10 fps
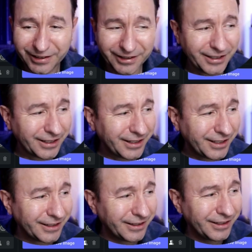Look
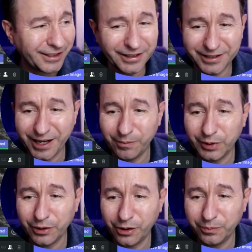at down
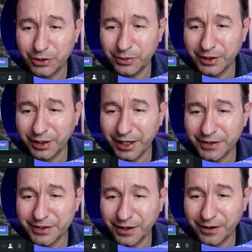below between the
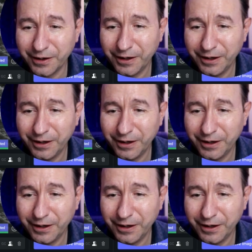legs there.